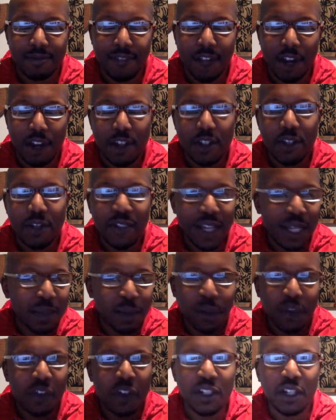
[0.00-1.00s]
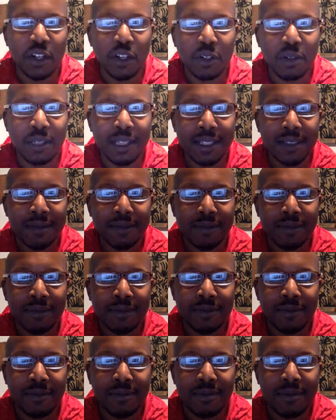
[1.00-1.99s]
are you available for a notary?
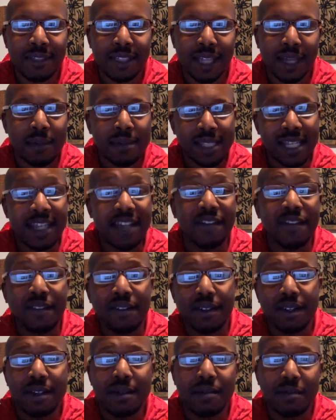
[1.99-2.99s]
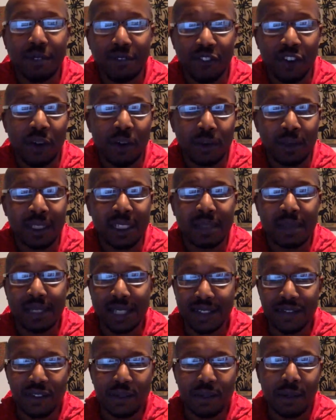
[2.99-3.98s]
I'm saying, proverbially
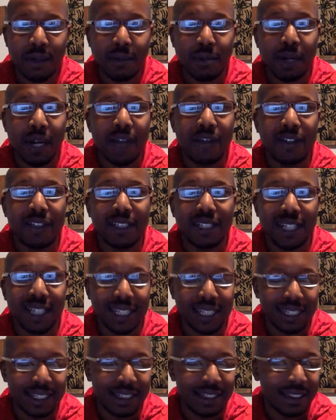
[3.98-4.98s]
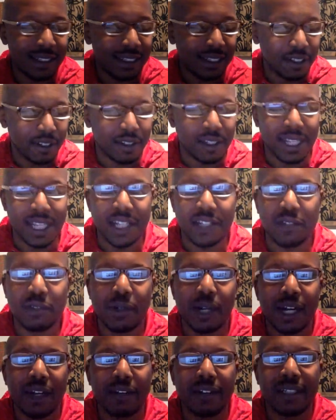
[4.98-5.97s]
speaking, from a private client, they're
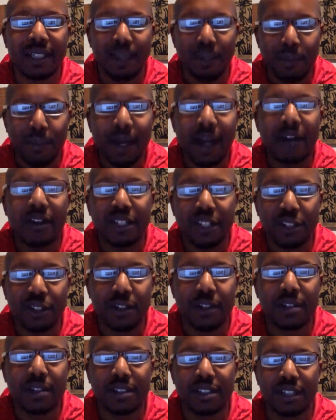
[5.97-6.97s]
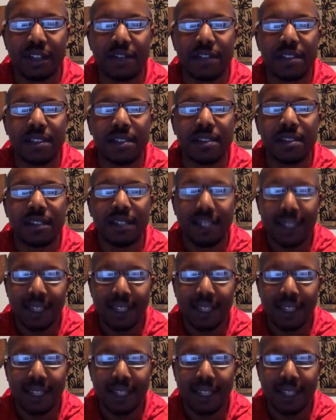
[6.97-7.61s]
inquiring about your services.